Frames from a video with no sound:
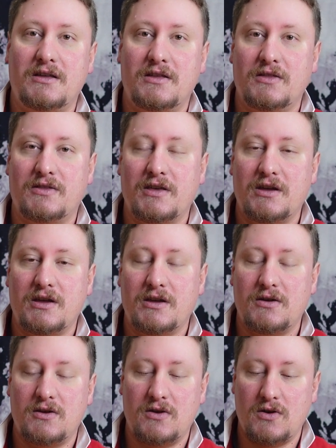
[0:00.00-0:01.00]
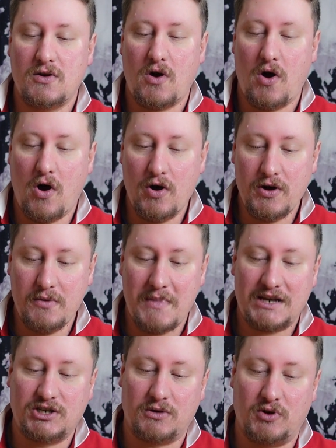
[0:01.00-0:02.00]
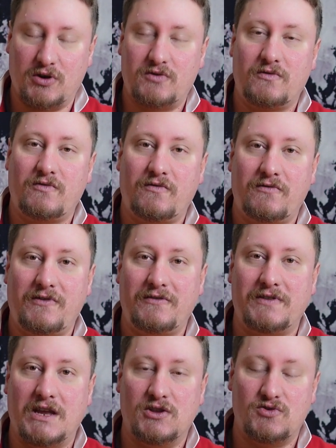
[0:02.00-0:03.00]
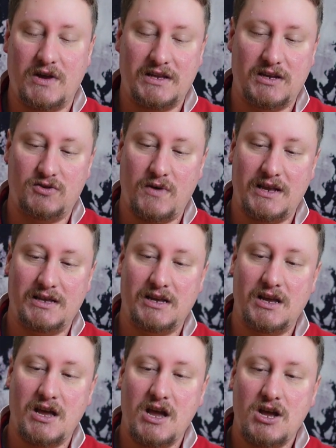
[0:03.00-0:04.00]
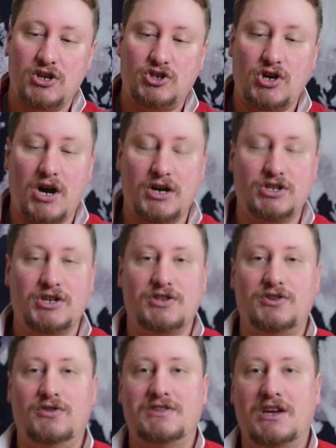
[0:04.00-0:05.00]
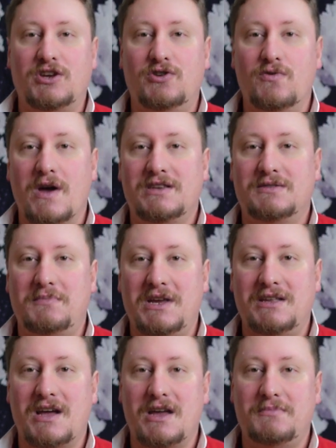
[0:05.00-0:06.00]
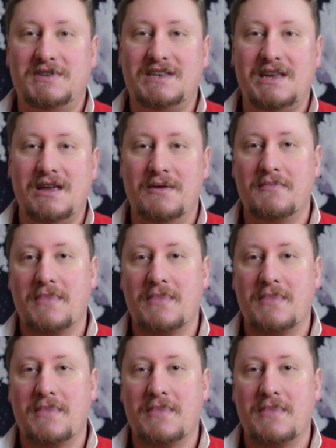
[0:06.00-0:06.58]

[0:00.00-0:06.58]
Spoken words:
the Honor MagicBook 15 2020 charges using USB Type-C,